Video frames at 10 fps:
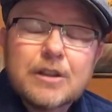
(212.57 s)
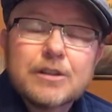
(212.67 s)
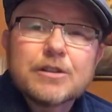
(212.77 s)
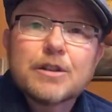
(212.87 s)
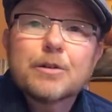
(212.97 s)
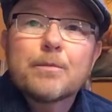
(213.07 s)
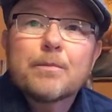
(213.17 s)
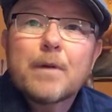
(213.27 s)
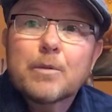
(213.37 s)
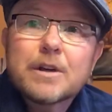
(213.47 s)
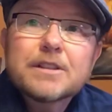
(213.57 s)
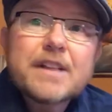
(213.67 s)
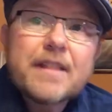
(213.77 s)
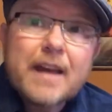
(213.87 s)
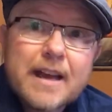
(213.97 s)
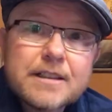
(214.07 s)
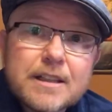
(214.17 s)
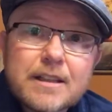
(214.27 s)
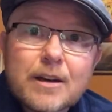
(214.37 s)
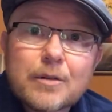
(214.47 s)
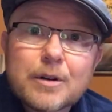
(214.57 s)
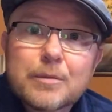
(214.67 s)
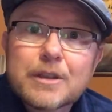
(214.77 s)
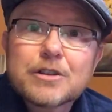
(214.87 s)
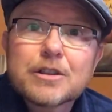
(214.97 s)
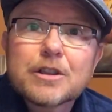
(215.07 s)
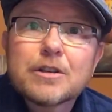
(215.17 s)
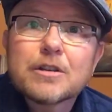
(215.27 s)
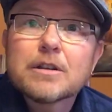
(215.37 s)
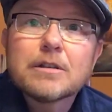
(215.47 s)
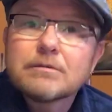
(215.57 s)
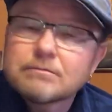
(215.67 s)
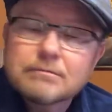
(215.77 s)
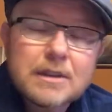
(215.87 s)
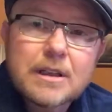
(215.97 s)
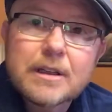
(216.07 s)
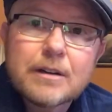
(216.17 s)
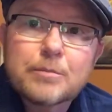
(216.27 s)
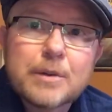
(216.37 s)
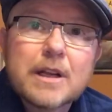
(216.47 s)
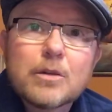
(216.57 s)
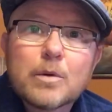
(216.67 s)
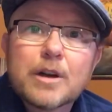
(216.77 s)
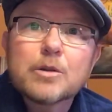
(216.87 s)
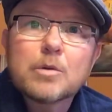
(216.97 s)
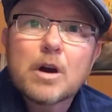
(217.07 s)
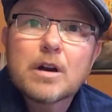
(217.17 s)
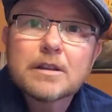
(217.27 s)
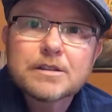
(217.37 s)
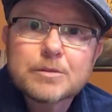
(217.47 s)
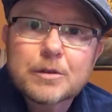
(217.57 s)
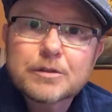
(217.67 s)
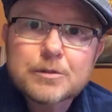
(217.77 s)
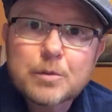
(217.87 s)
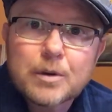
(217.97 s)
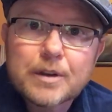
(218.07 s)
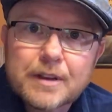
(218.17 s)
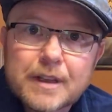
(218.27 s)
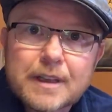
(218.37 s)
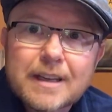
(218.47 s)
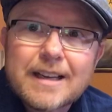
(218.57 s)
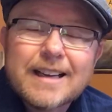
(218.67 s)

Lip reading: So I wanted to say that. I wanted to make sure you're clear. Being where you are is the most important thing.